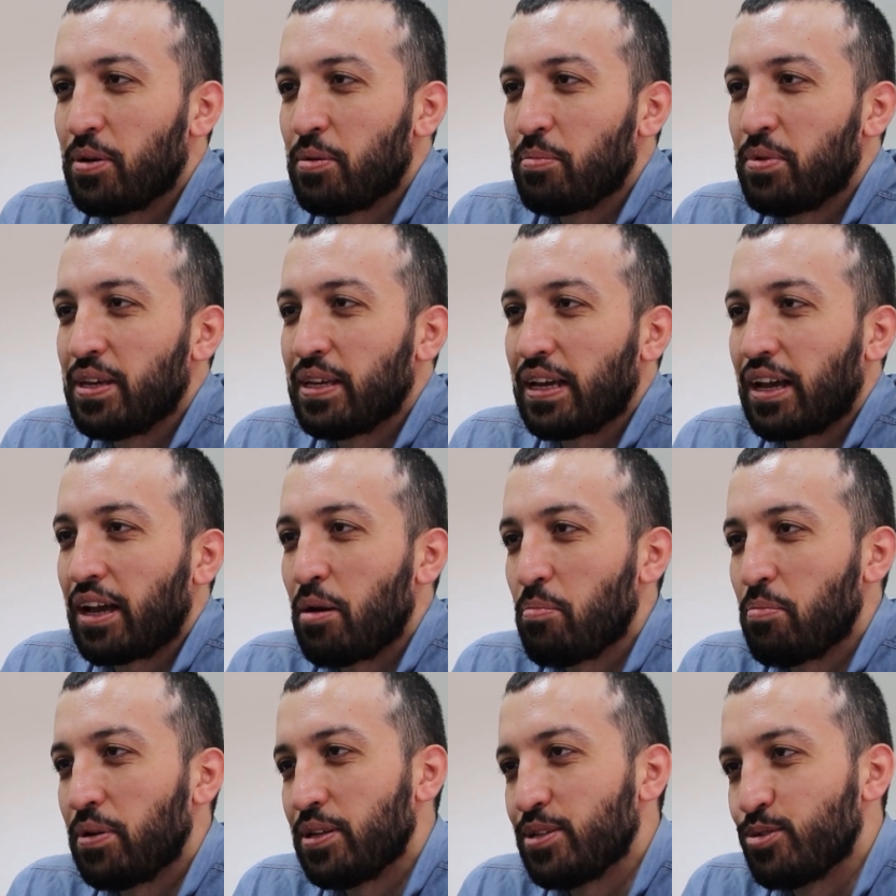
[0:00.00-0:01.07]
being a
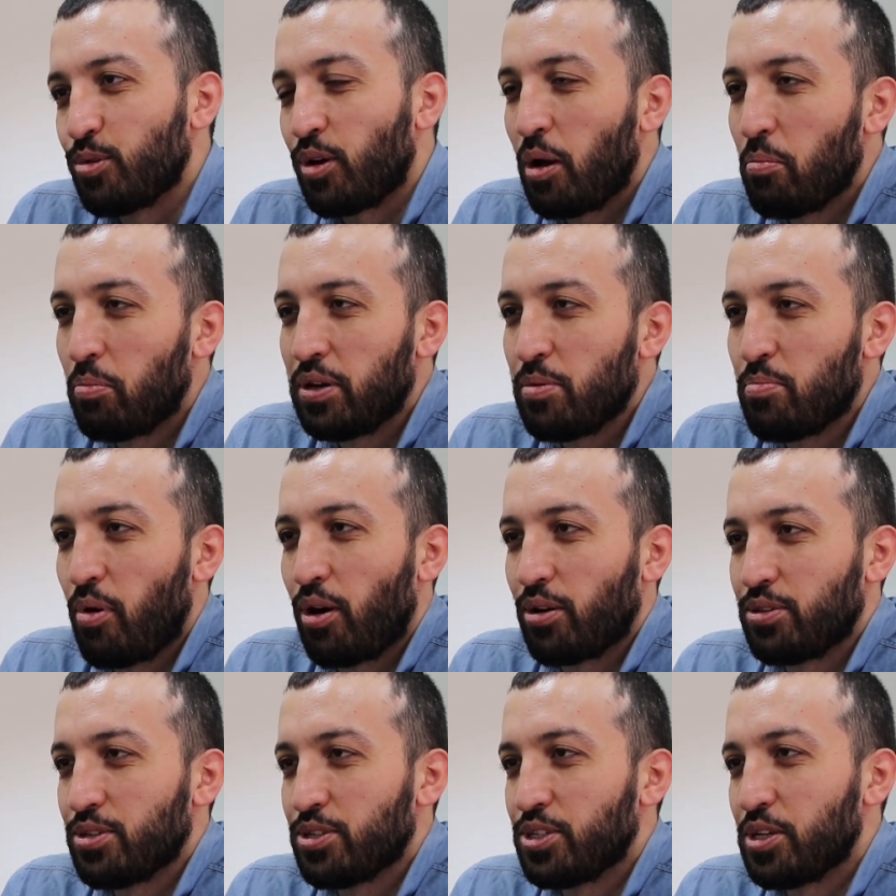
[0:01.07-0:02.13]
company-to-company
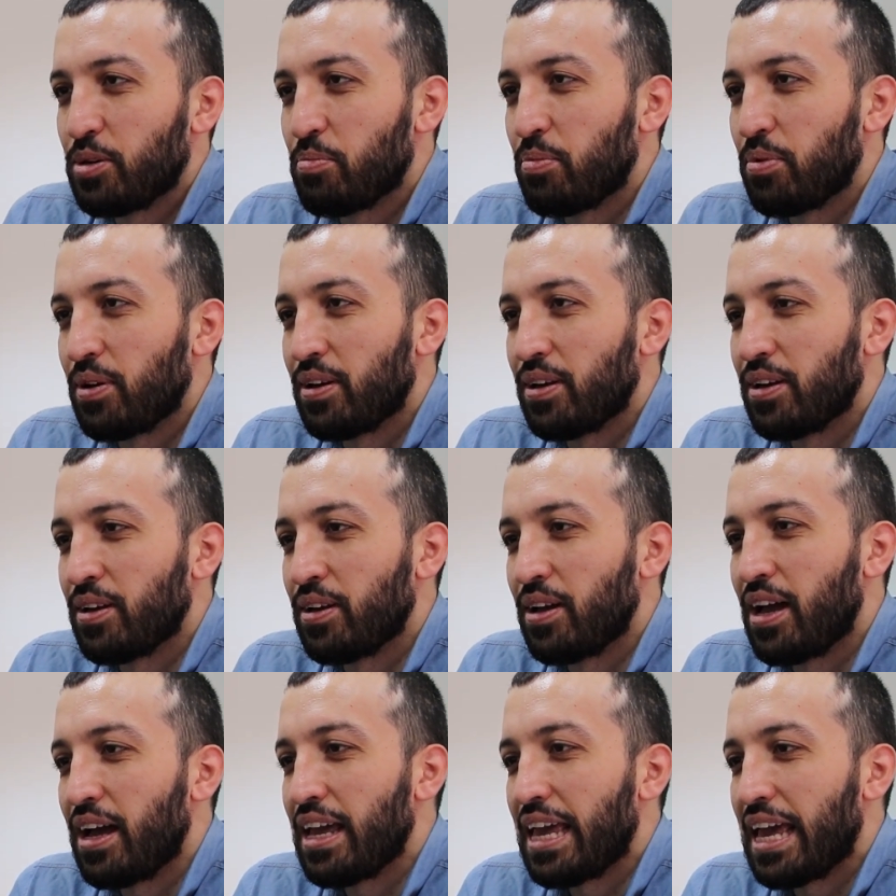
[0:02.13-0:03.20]
partnership,
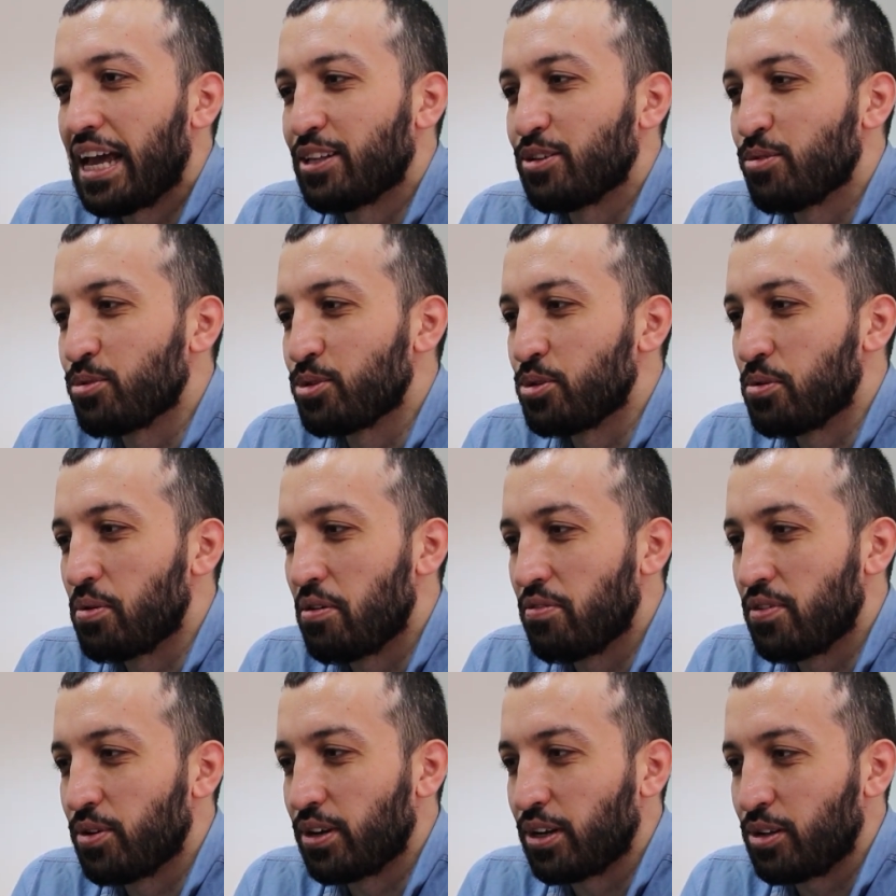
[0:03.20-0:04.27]
I had also a
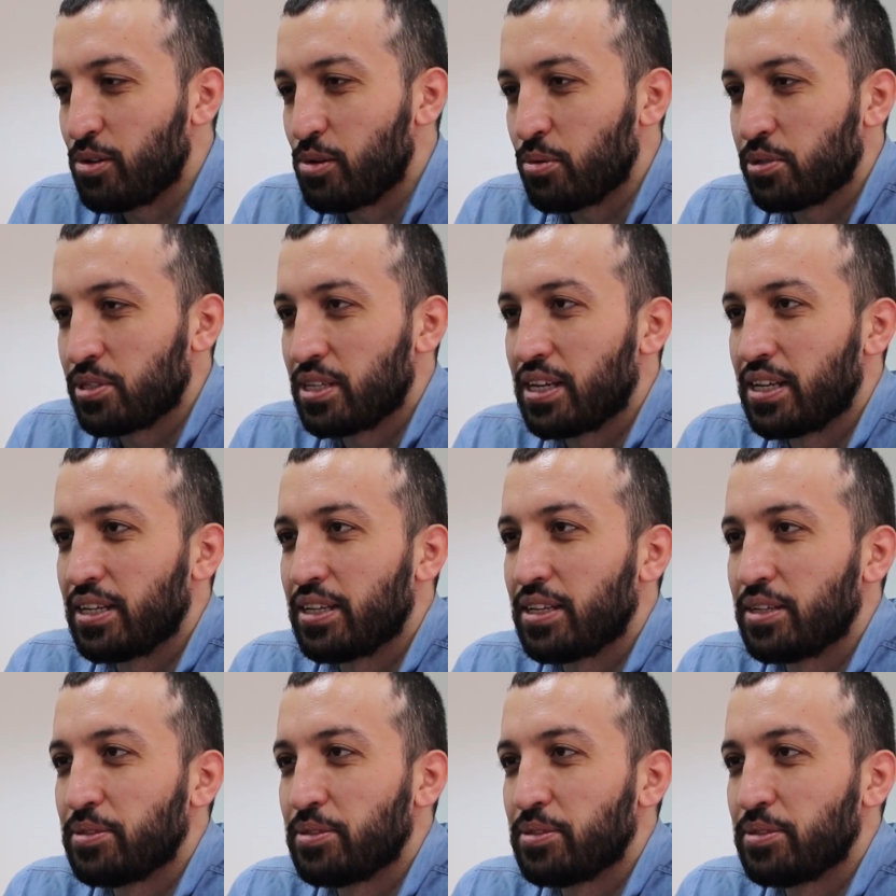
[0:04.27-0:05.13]
very close and